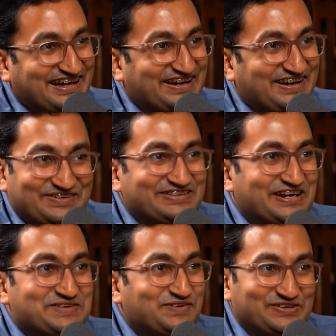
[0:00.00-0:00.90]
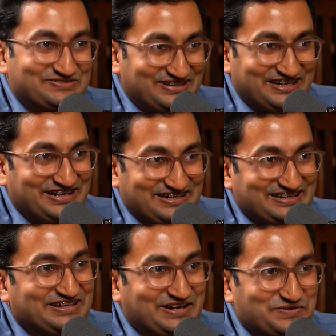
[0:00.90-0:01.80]
How is that possible, right?
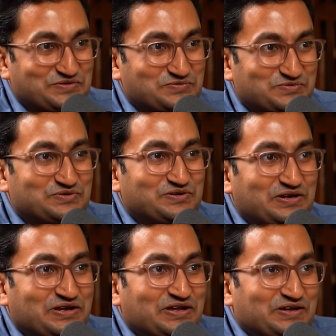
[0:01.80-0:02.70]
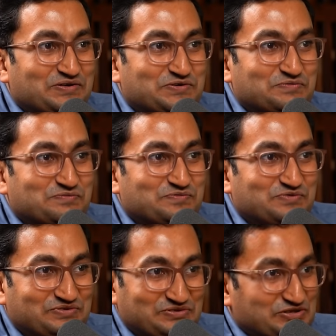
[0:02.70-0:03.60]
How do you
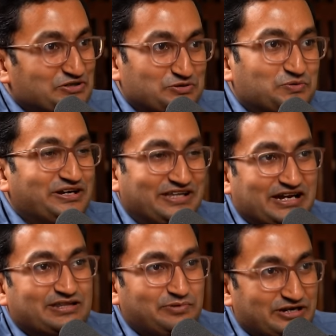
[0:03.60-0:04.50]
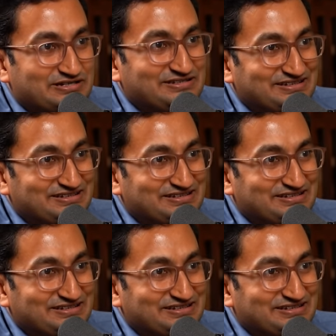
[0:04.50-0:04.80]
do at that speed?